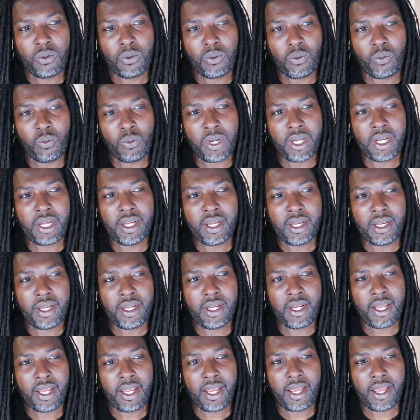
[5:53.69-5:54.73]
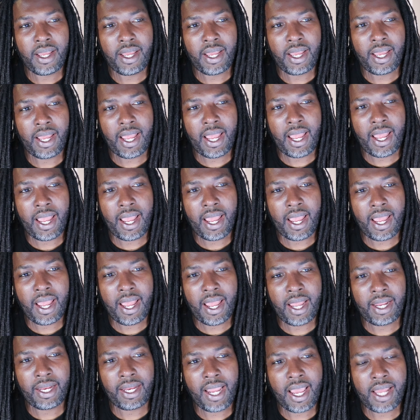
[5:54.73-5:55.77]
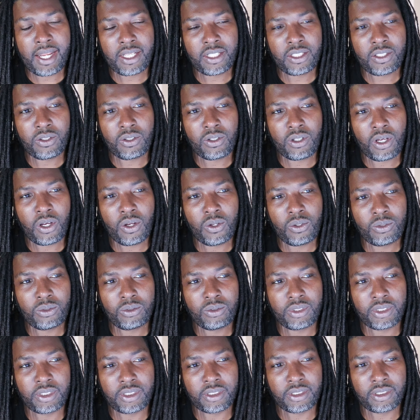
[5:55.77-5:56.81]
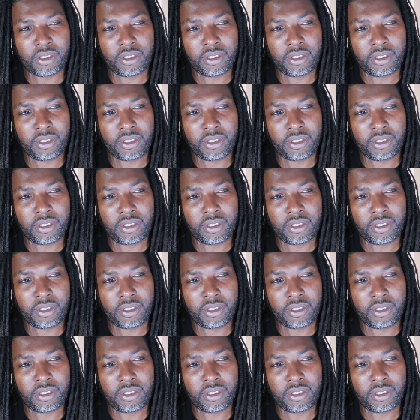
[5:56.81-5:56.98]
When I got a little older,